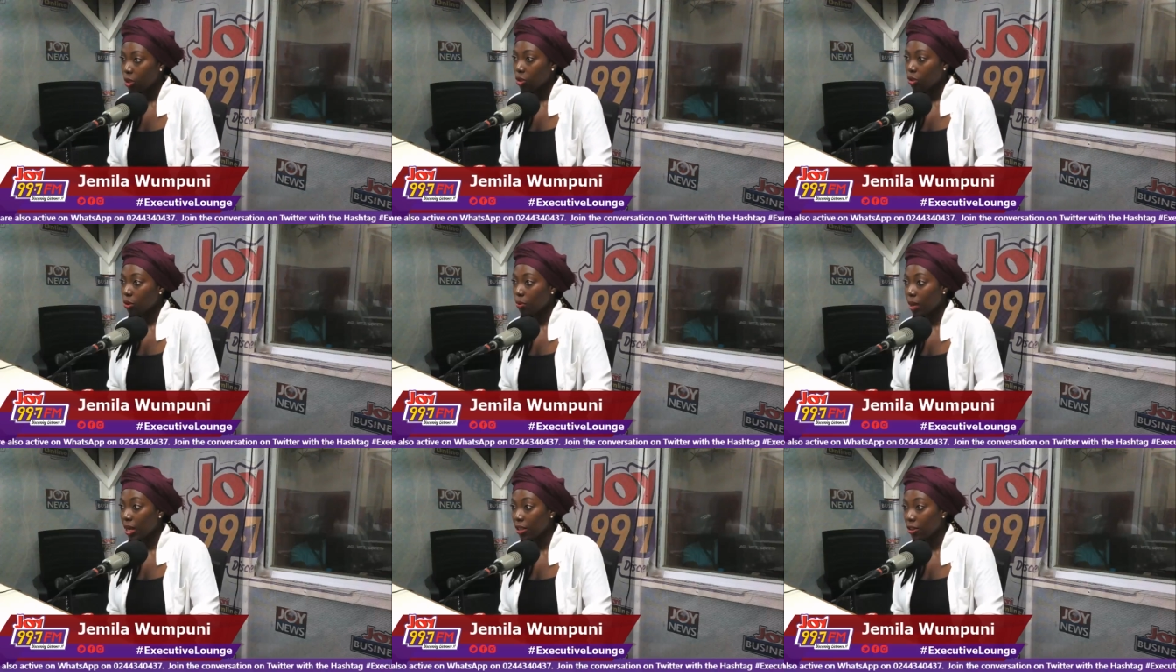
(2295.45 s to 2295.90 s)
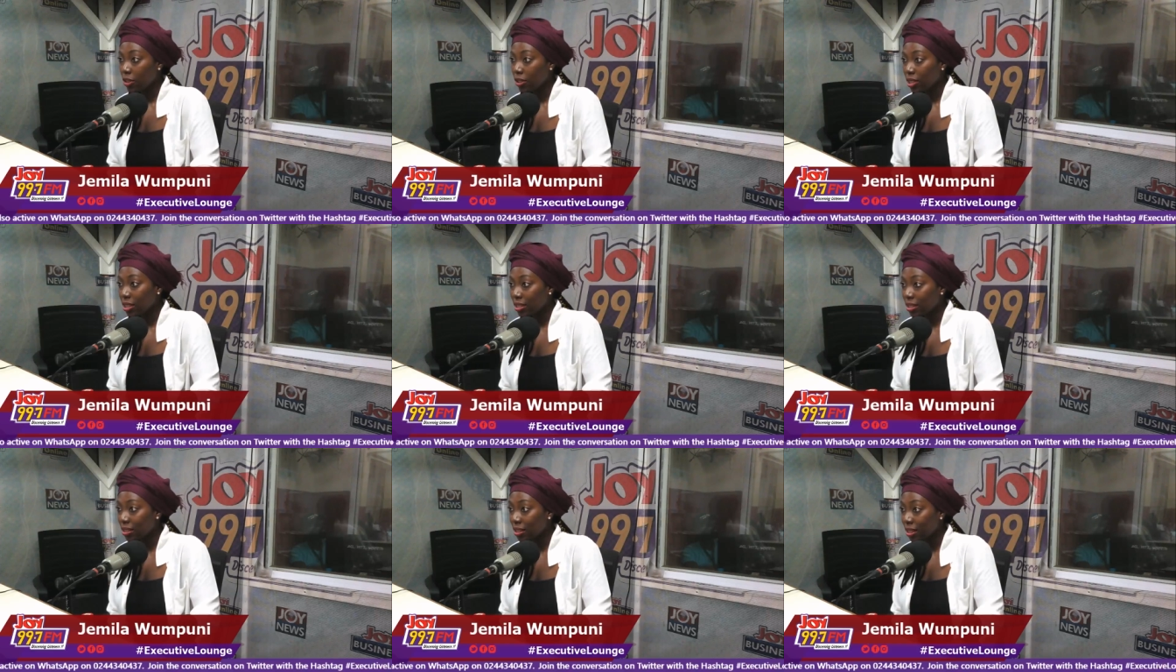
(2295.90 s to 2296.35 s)
You might not
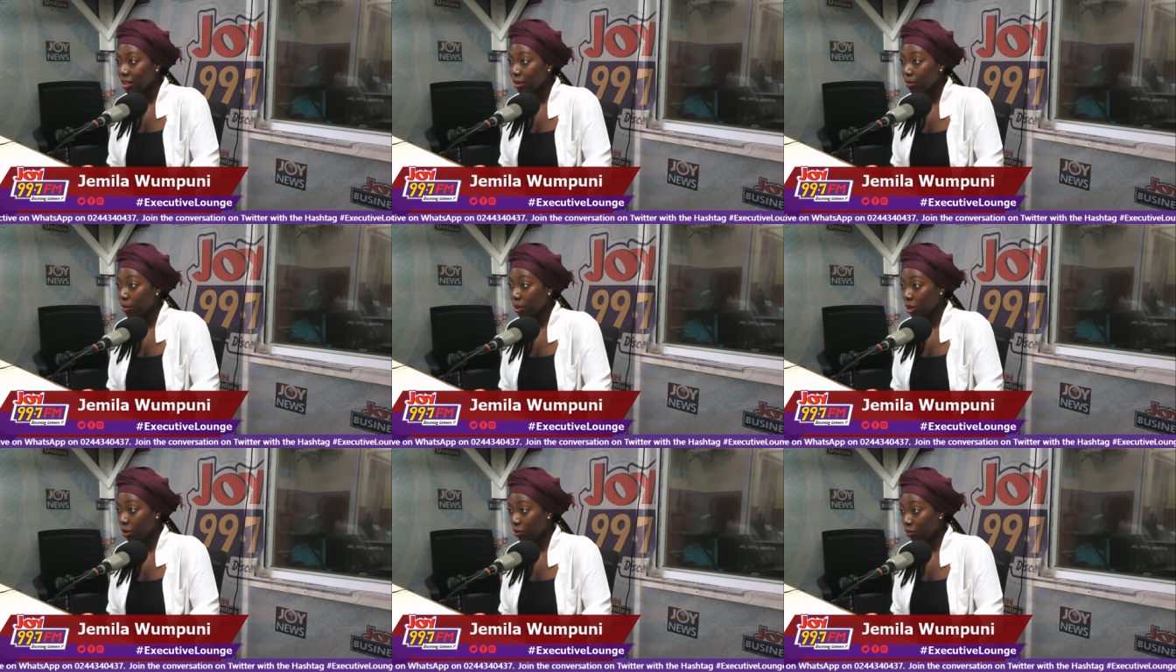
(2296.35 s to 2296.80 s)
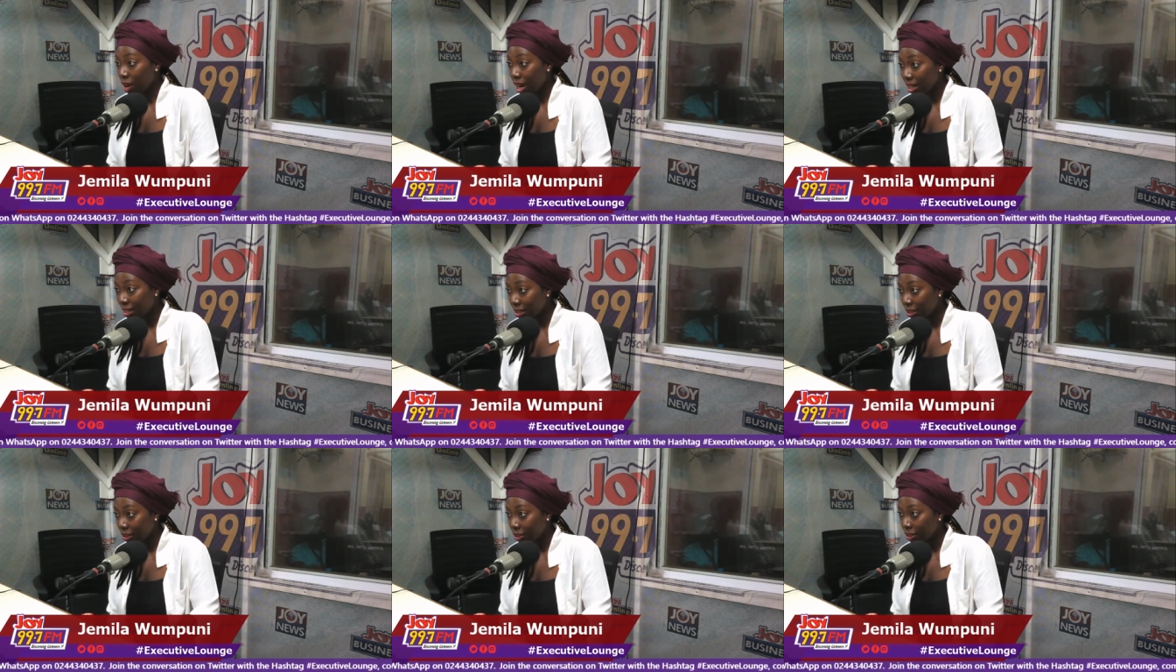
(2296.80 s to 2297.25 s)
necessarily be a
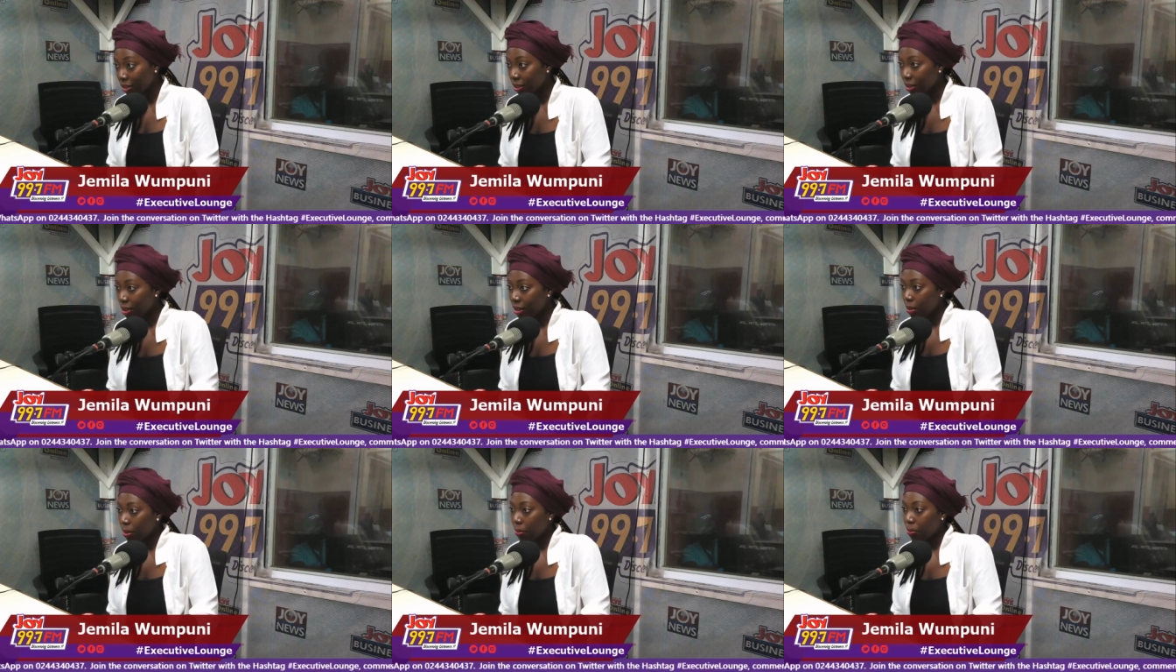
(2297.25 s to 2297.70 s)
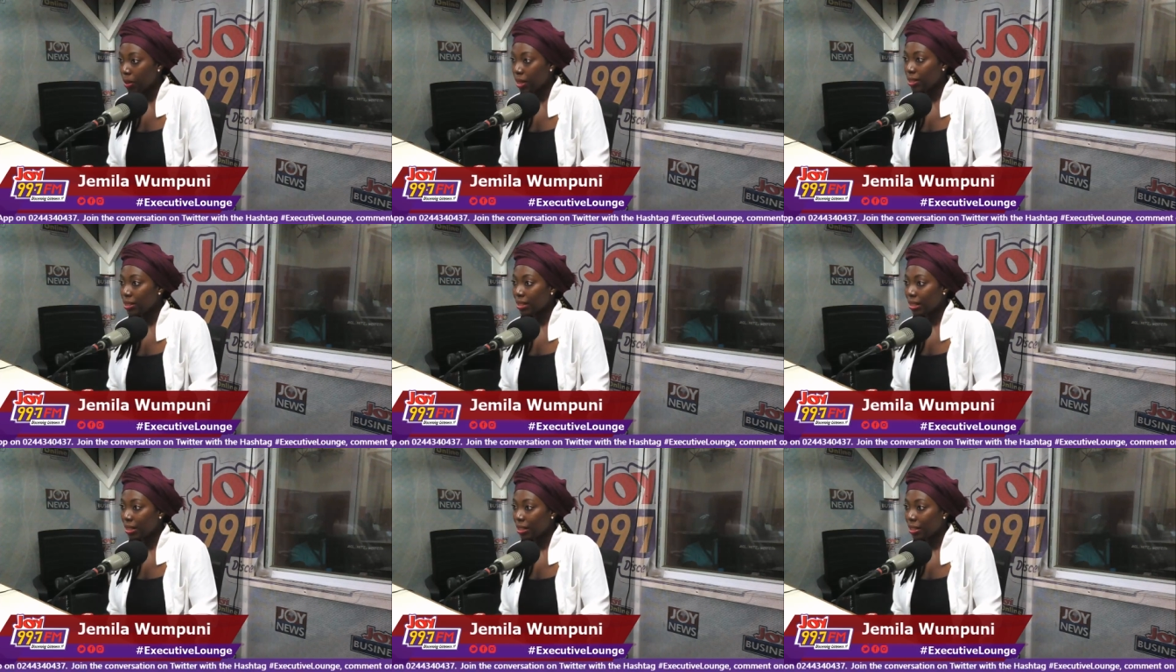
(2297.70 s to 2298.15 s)
writer,
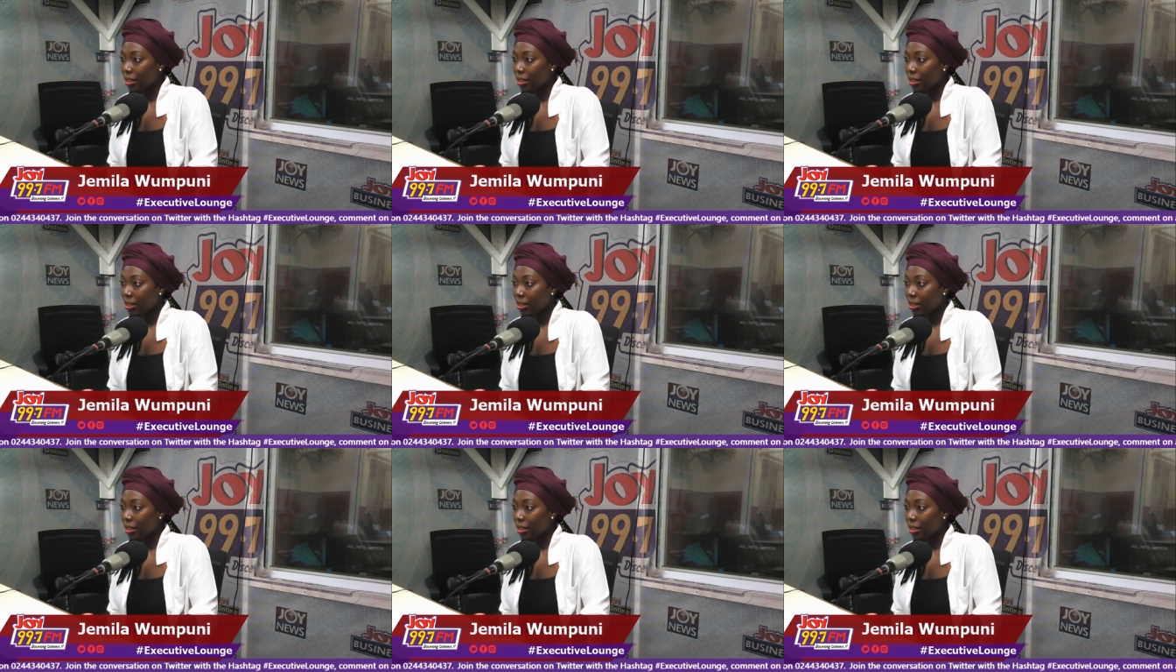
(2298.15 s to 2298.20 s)
but